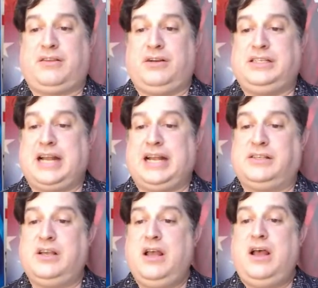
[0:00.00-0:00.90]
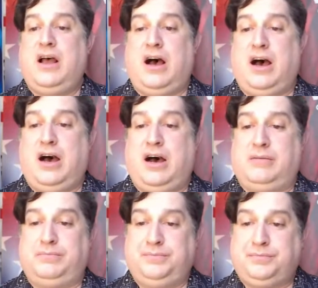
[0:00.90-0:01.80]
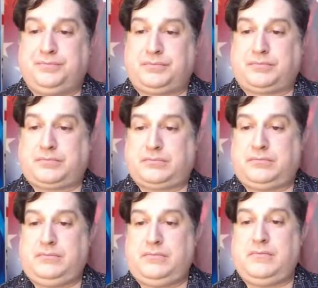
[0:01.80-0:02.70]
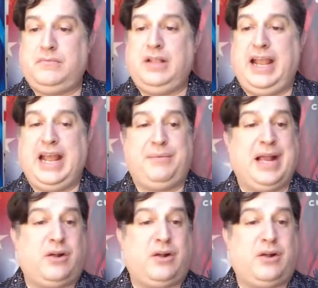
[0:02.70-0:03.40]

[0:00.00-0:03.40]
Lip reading: seconds. And we got a